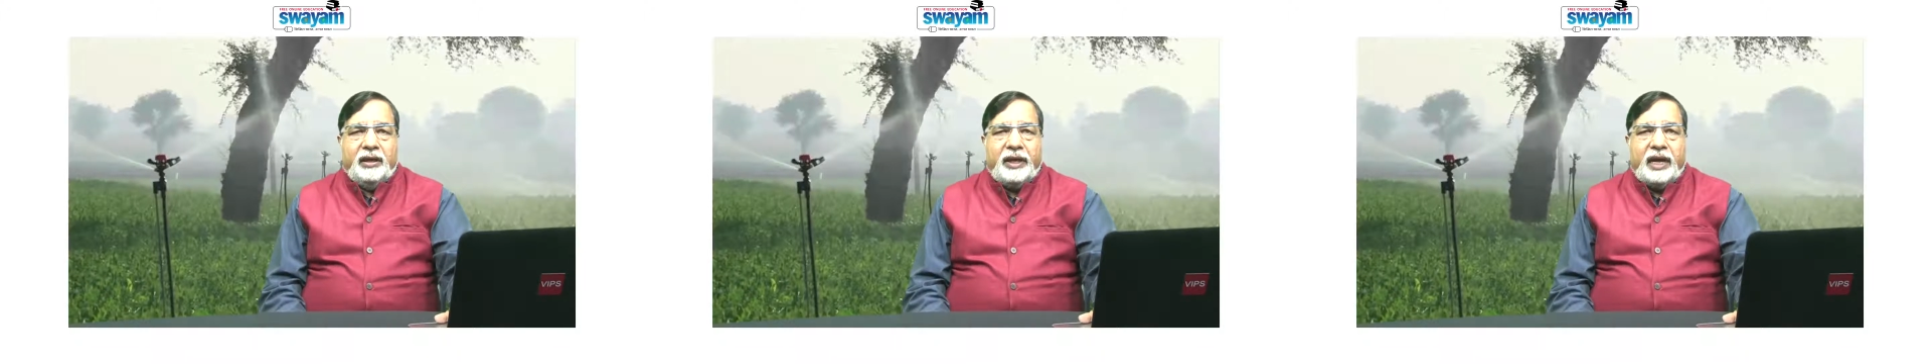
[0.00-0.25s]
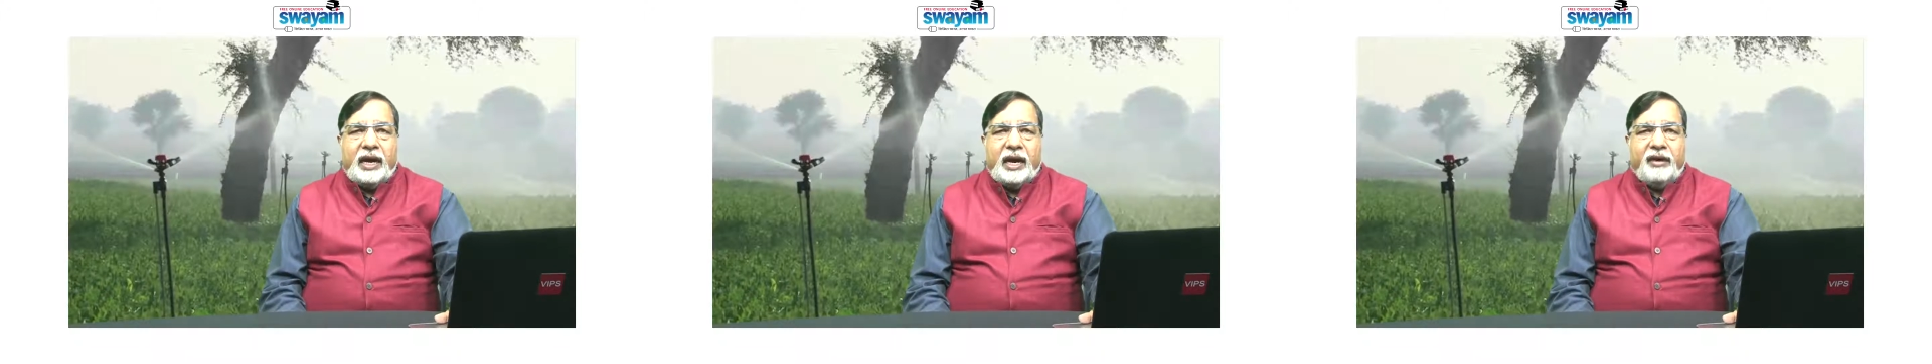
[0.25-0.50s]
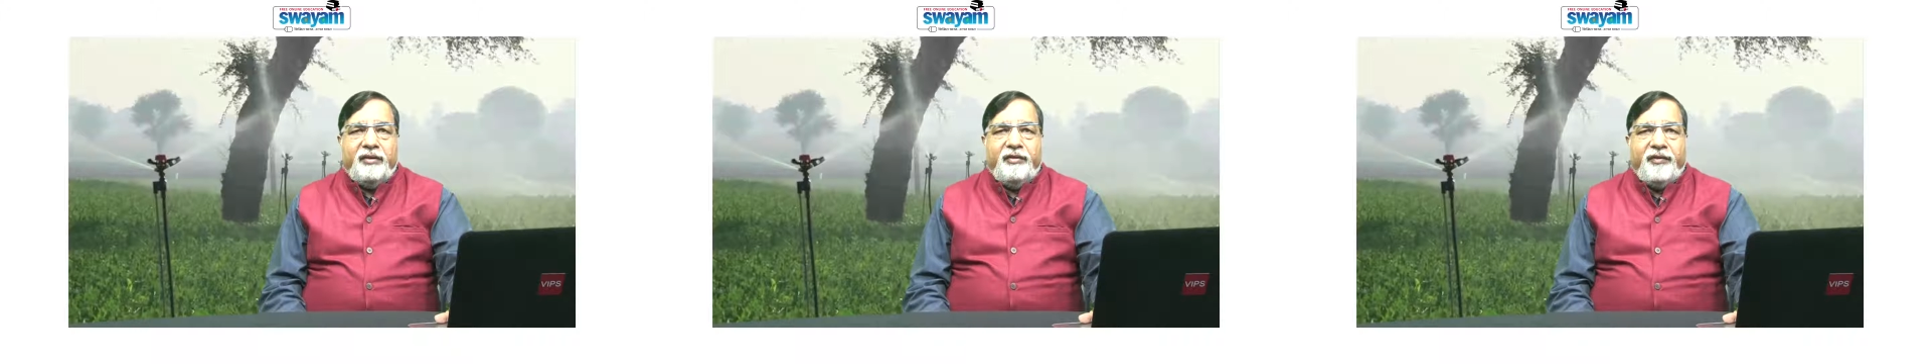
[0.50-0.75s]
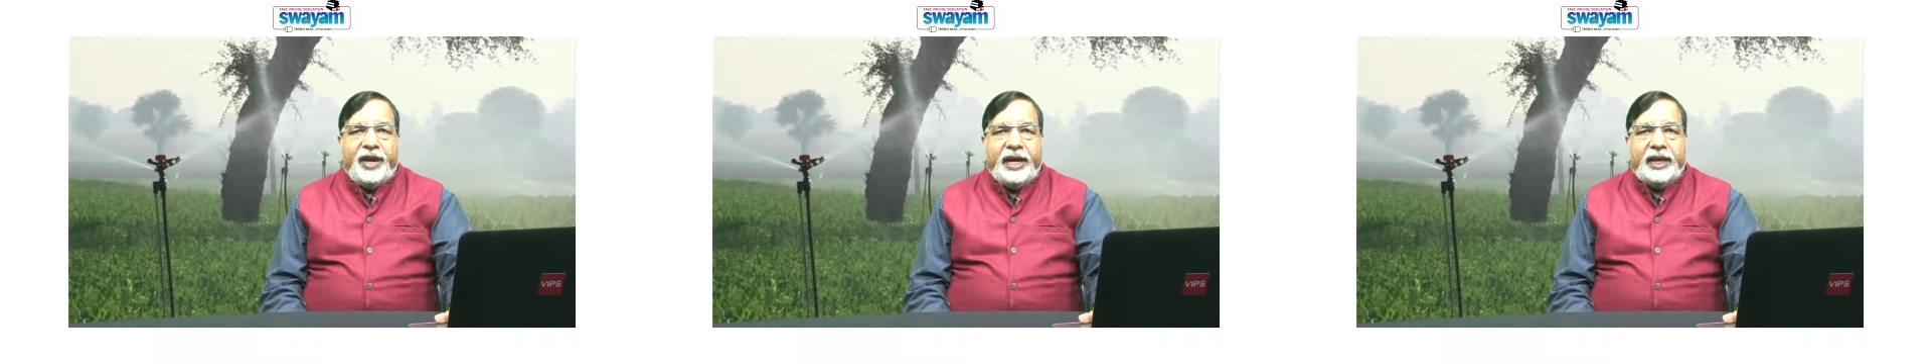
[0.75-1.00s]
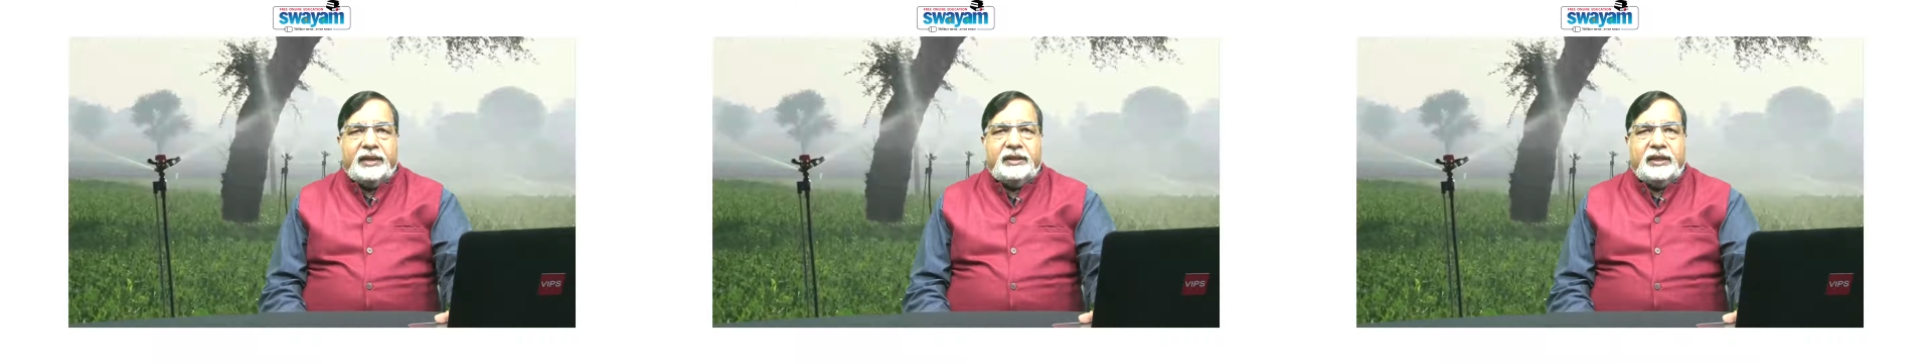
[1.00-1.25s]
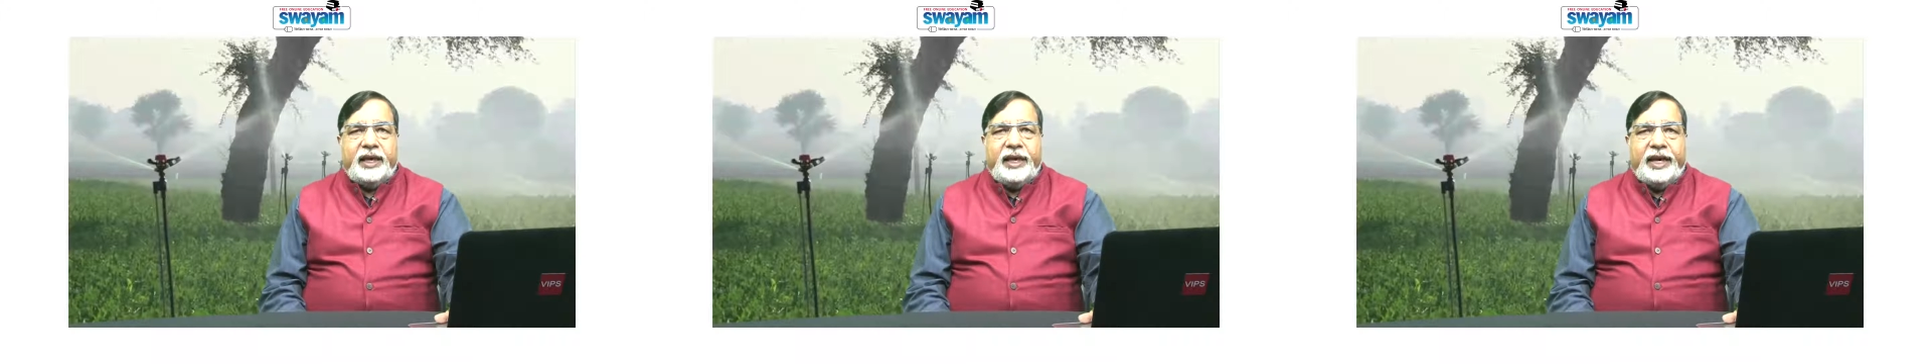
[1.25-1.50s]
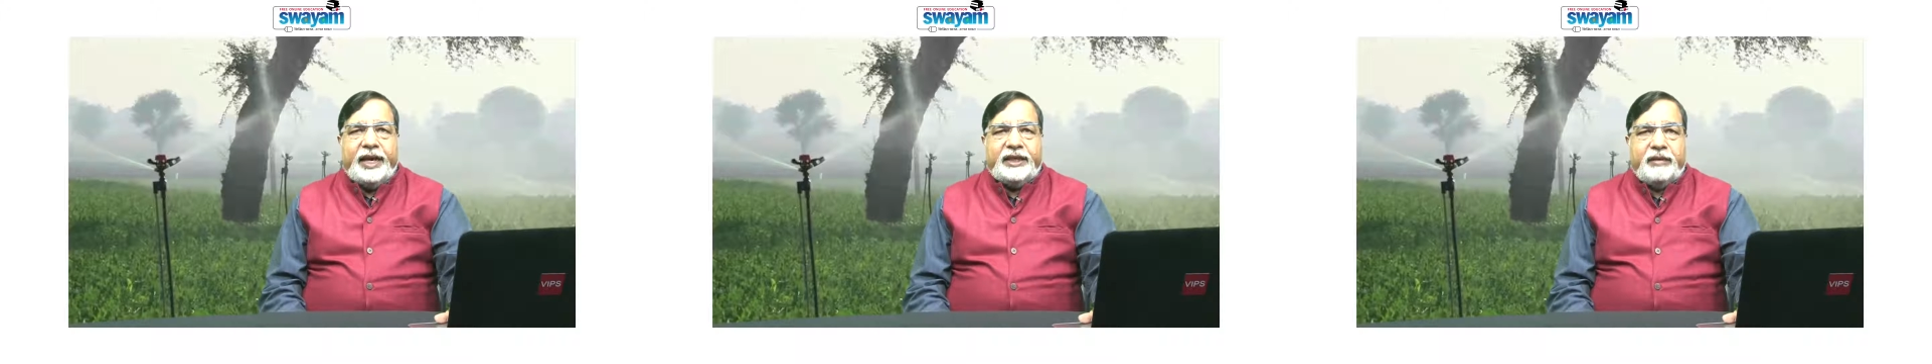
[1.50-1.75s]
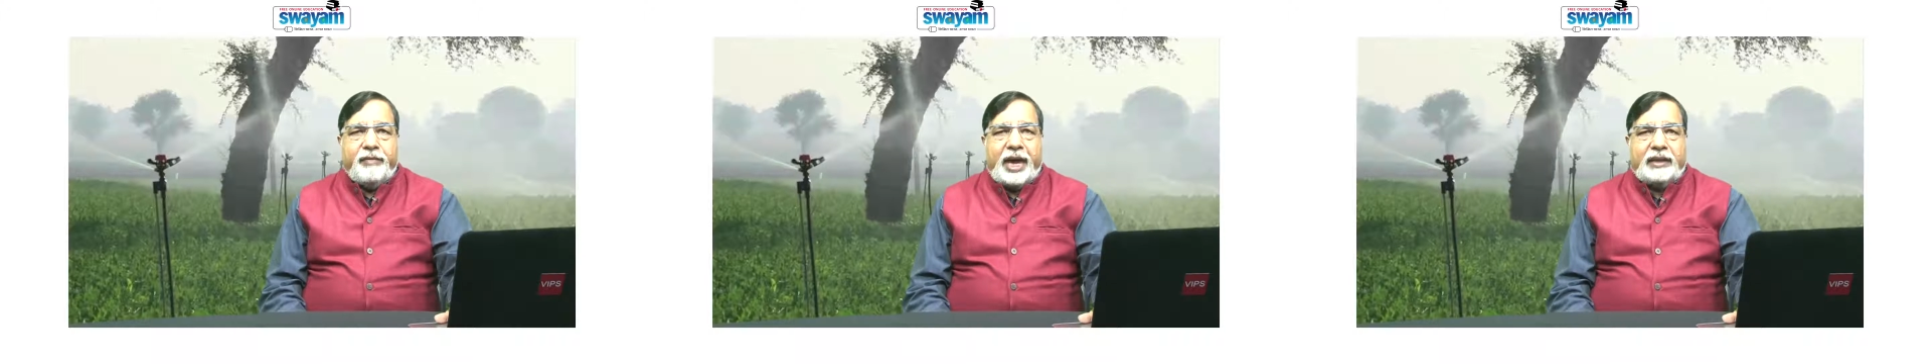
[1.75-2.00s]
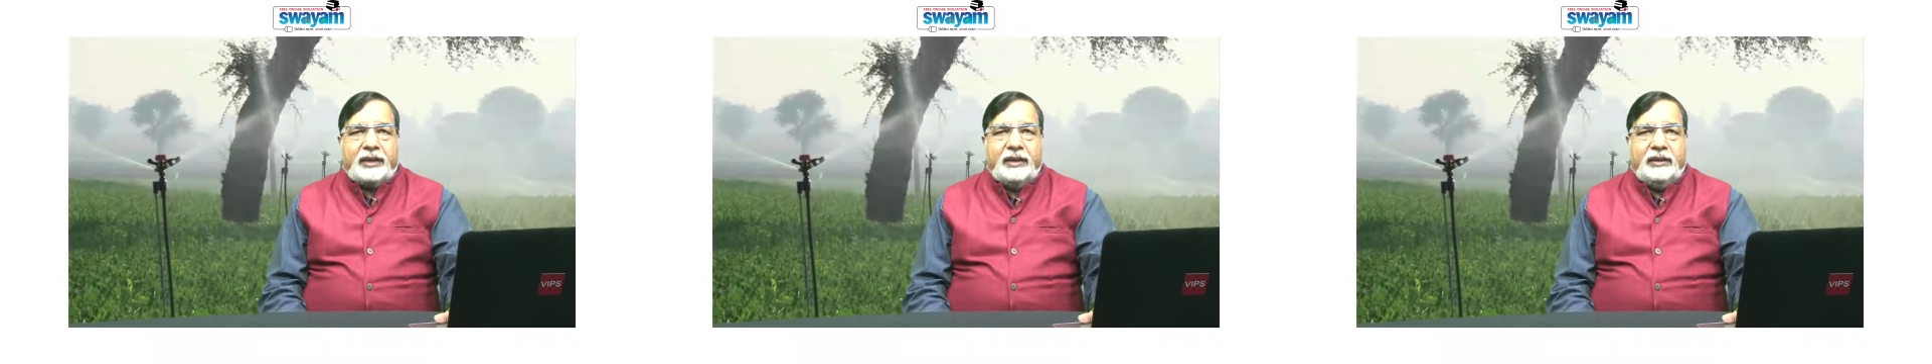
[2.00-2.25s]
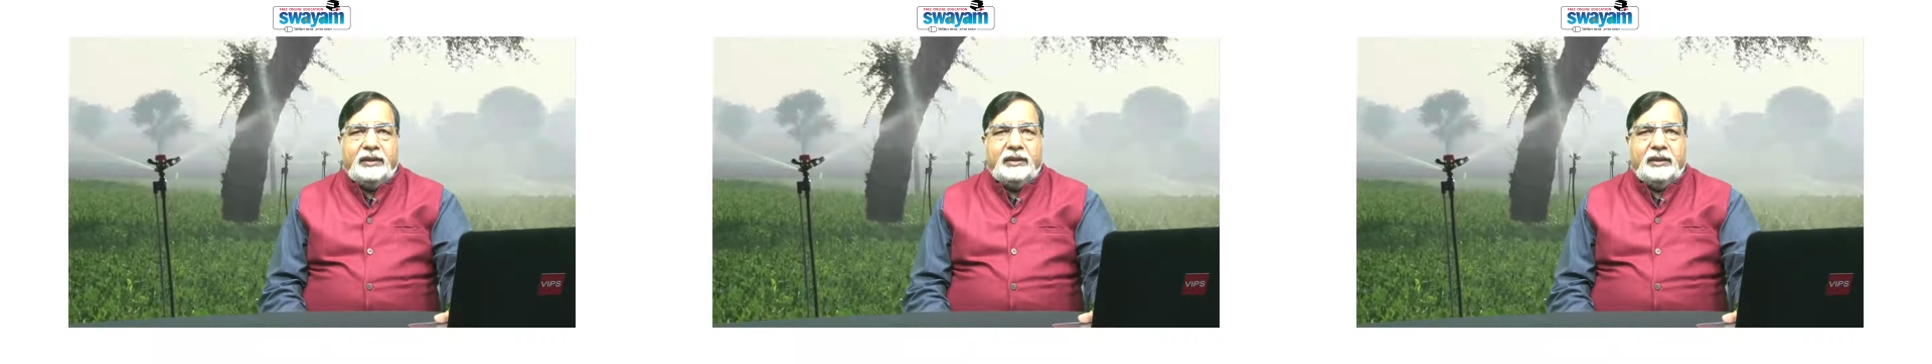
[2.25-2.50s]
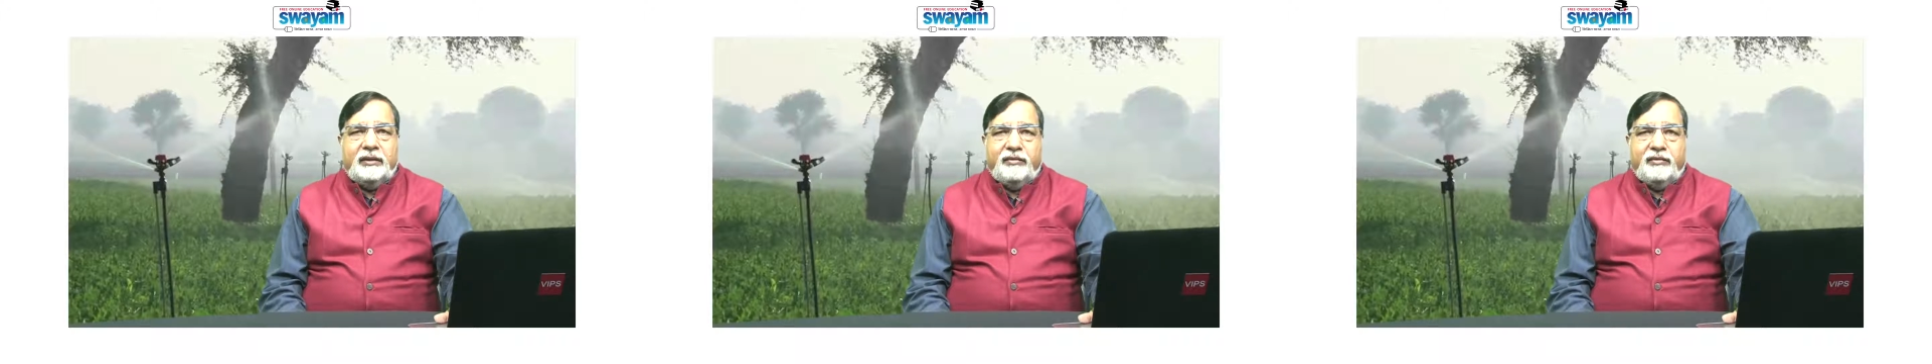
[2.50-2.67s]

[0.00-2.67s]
There are various irrigation methods.